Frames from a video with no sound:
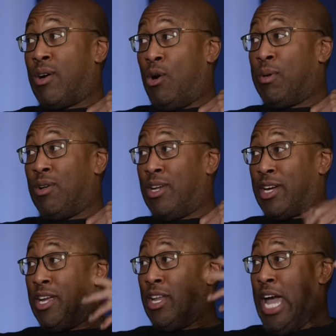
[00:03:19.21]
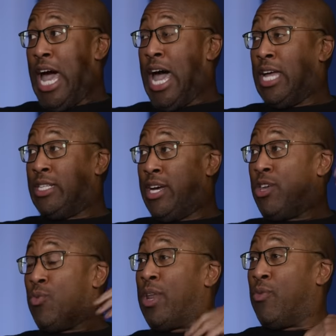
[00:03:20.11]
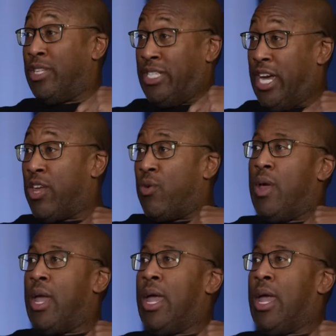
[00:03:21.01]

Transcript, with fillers: Kobe gonna look in the eye and tell mm-hmm. you what he mm-hmm. want to tell you.